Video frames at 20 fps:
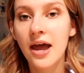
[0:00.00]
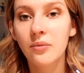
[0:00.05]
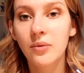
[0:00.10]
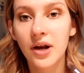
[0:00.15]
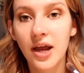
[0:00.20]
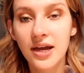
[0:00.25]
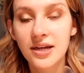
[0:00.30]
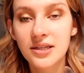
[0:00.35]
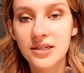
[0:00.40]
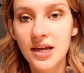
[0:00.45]
And
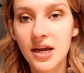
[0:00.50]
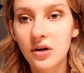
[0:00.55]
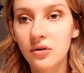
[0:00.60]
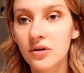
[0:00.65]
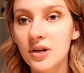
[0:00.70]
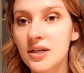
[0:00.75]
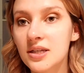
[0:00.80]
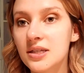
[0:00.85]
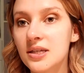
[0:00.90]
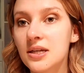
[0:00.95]
when I say
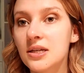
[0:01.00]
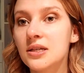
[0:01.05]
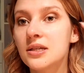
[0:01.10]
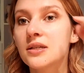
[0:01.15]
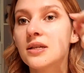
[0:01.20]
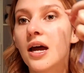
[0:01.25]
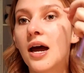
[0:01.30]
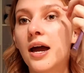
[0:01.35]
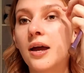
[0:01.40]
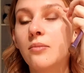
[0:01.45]
crease
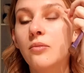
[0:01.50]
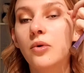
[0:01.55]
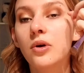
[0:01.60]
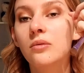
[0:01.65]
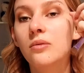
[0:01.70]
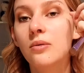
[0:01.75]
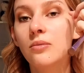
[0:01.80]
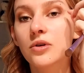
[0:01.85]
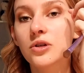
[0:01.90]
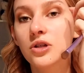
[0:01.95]
this time,
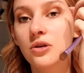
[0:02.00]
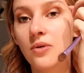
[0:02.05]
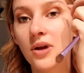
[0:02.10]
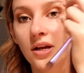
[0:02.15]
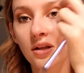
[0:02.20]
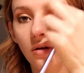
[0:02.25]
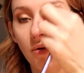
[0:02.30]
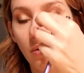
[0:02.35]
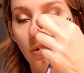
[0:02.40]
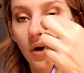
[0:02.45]
when we were
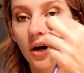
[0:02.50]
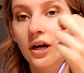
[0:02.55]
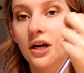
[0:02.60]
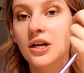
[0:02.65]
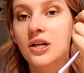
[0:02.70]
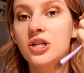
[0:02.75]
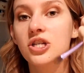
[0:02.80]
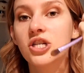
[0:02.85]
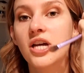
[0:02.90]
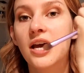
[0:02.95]
doing the
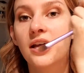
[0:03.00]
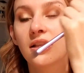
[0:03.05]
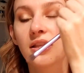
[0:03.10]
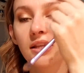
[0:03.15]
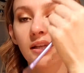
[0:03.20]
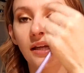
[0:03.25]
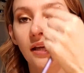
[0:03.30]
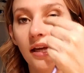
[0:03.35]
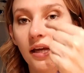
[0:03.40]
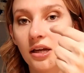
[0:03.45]
orange
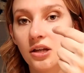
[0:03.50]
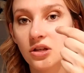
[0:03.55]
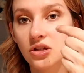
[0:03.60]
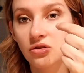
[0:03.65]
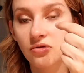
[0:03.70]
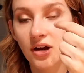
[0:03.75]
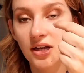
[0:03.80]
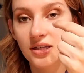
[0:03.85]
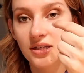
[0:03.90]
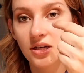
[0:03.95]
and the
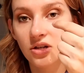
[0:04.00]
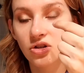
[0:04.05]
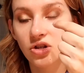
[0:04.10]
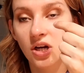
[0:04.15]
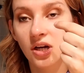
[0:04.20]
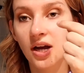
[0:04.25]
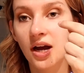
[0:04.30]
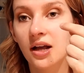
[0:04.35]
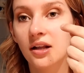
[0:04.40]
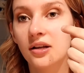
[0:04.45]

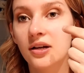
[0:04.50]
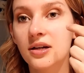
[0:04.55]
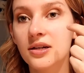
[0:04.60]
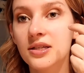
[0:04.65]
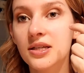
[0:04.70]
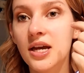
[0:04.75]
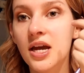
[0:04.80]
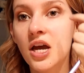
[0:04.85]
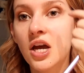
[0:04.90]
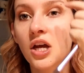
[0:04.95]
transition
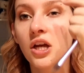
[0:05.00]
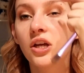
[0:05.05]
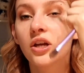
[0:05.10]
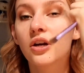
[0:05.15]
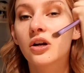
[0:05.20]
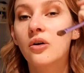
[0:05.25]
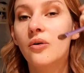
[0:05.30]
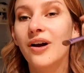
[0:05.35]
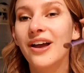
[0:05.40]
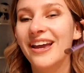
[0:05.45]
colors,
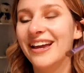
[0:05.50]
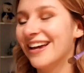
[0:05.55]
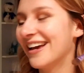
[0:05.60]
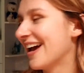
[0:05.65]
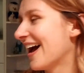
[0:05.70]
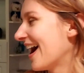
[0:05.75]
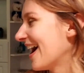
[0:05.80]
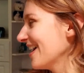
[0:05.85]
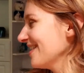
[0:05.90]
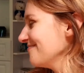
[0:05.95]
you're
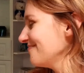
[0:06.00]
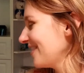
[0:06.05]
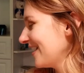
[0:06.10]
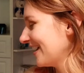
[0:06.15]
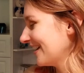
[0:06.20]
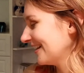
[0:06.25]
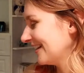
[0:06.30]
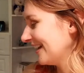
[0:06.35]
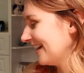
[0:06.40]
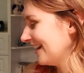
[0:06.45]
going, hi
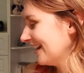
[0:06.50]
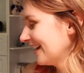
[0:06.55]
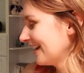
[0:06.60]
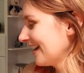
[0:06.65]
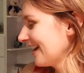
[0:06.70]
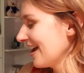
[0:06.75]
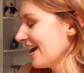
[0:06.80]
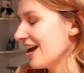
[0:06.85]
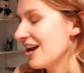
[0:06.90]
Bailey.